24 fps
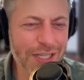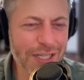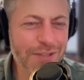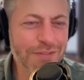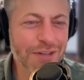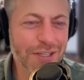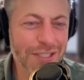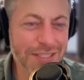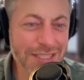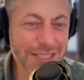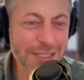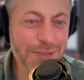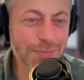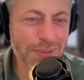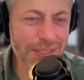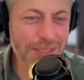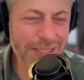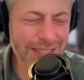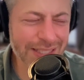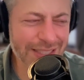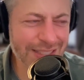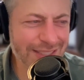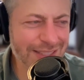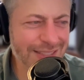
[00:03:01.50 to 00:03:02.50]
of our
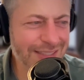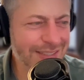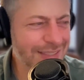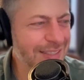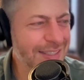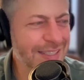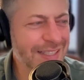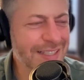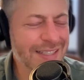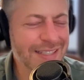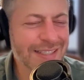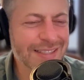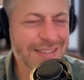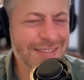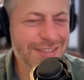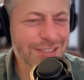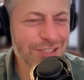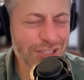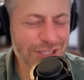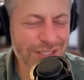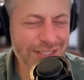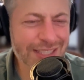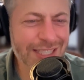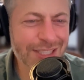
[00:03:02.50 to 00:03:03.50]
DPs,
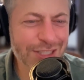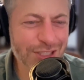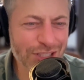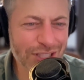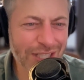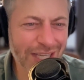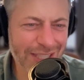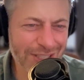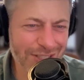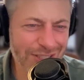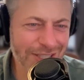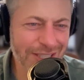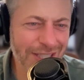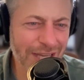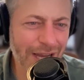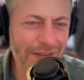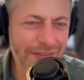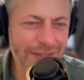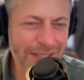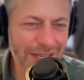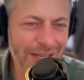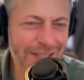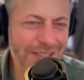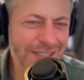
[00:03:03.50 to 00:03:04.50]
she said she actually
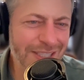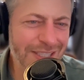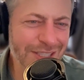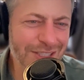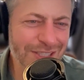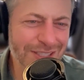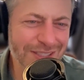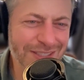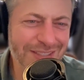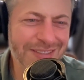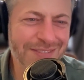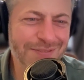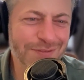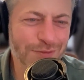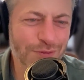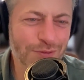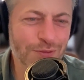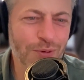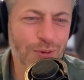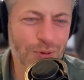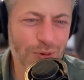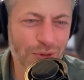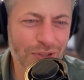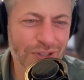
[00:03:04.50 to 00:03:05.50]
got the audition
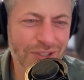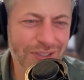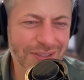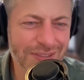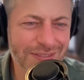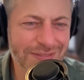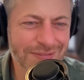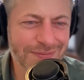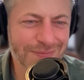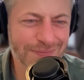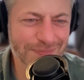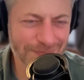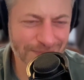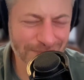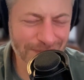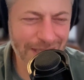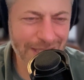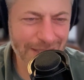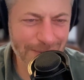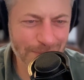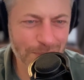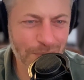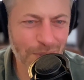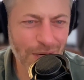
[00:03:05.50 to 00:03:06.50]
for
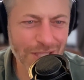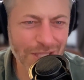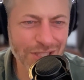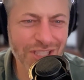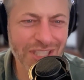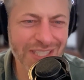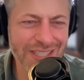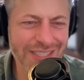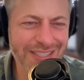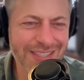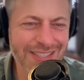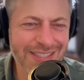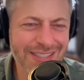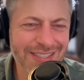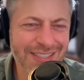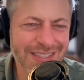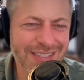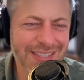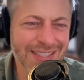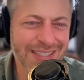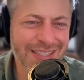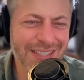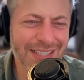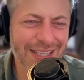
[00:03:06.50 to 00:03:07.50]
my project
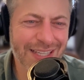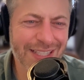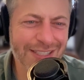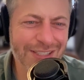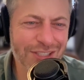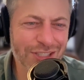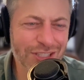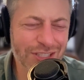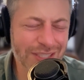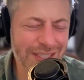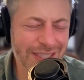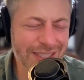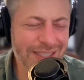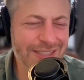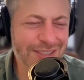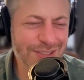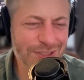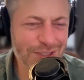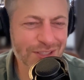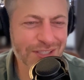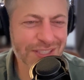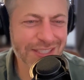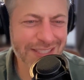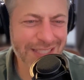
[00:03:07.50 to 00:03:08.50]
and she
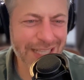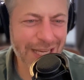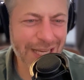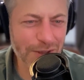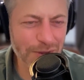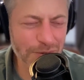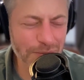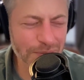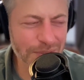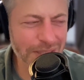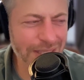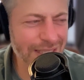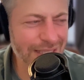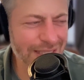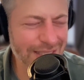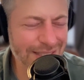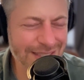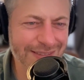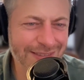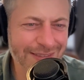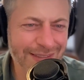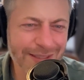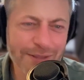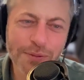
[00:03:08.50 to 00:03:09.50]
turned it down
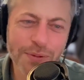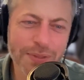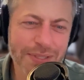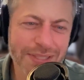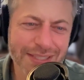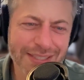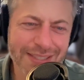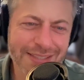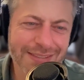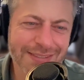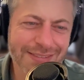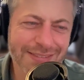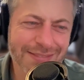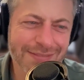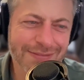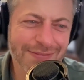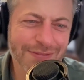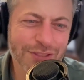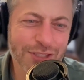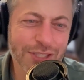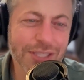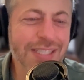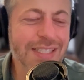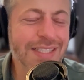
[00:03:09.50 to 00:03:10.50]
because
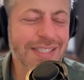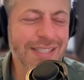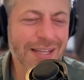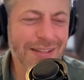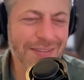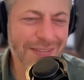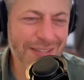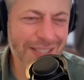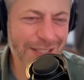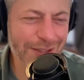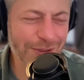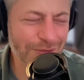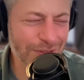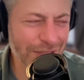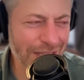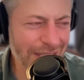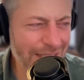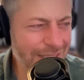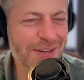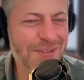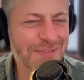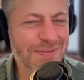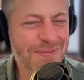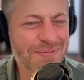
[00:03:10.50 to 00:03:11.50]
she did not like the
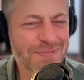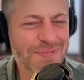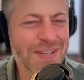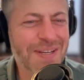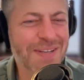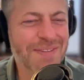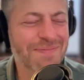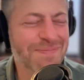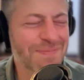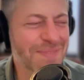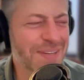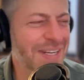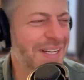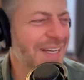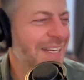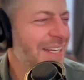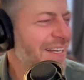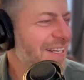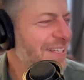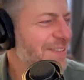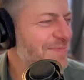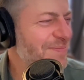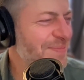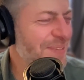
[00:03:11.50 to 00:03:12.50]
rate,
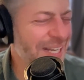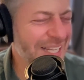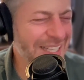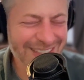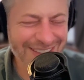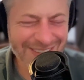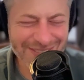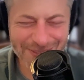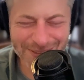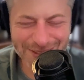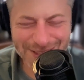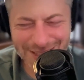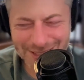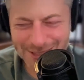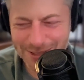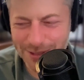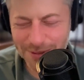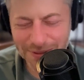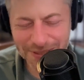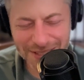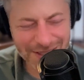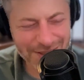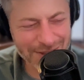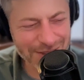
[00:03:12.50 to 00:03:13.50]
but which is
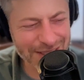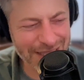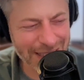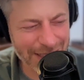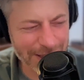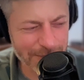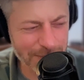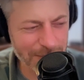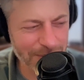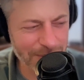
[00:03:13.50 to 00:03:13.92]
totally understandable.